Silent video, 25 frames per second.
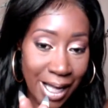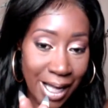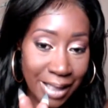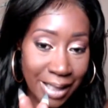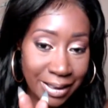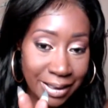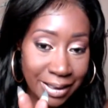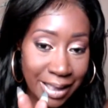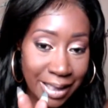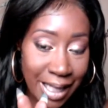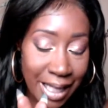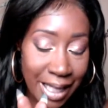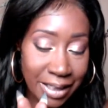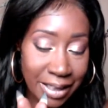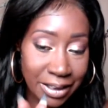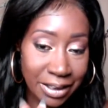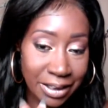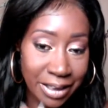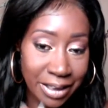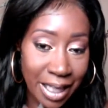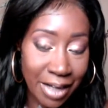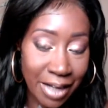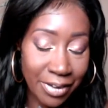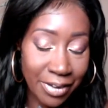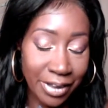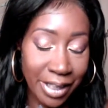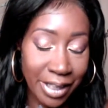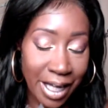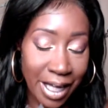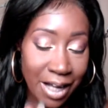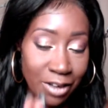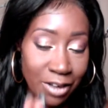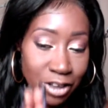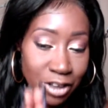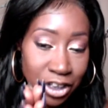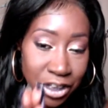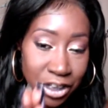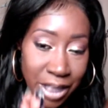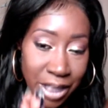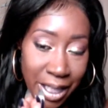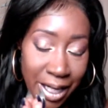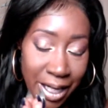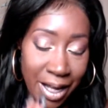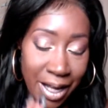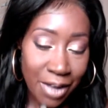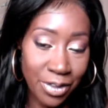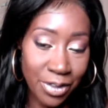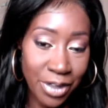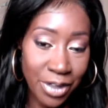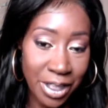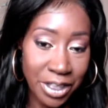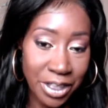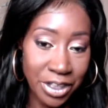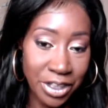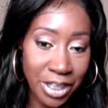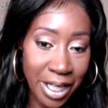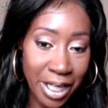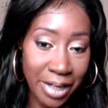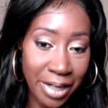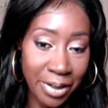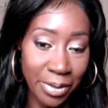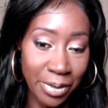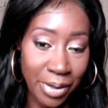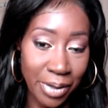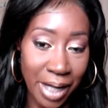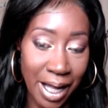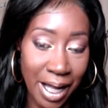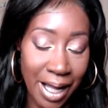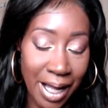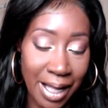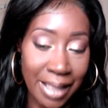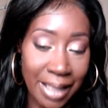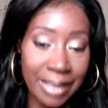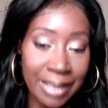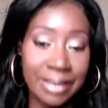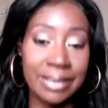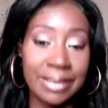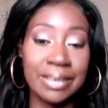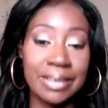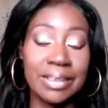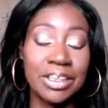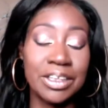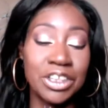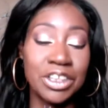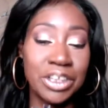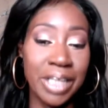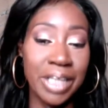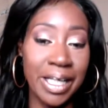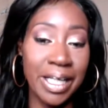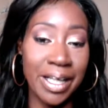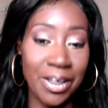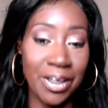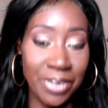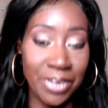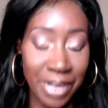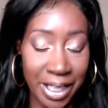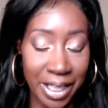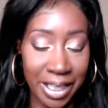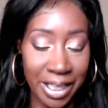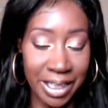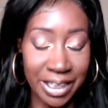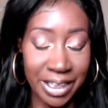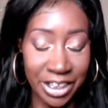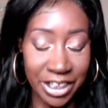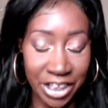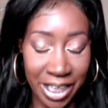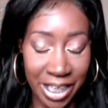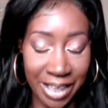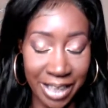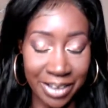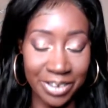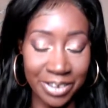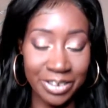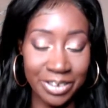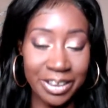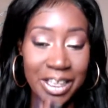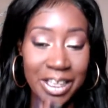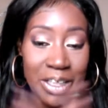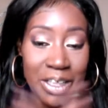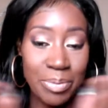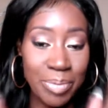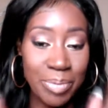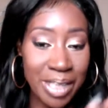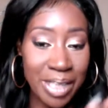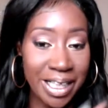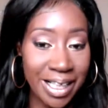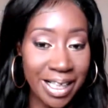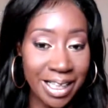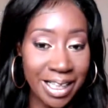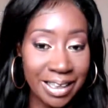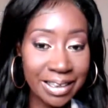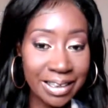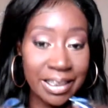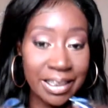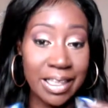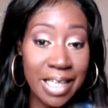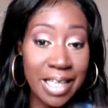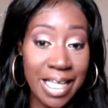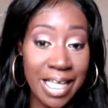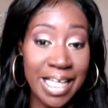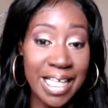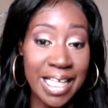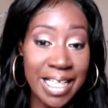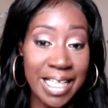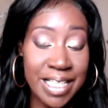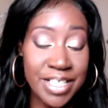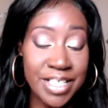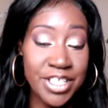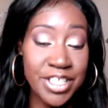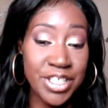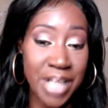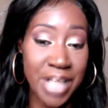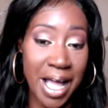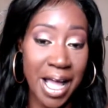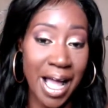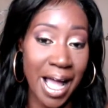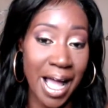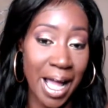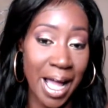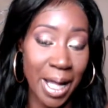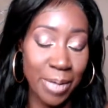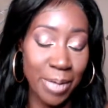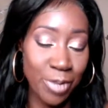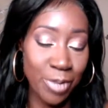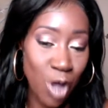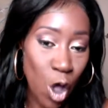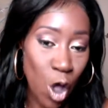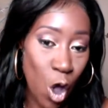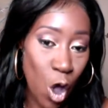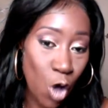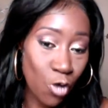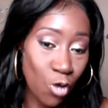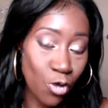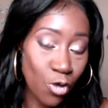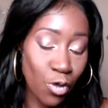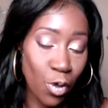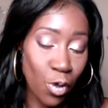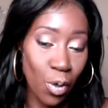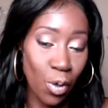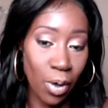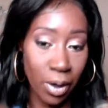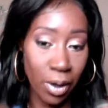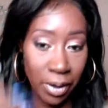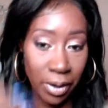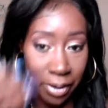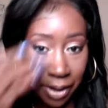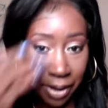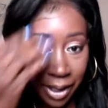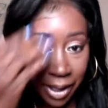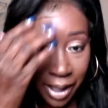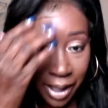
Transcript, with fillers: those two guys that I shouted out, check out their channel, guys. Check out their channel because it is time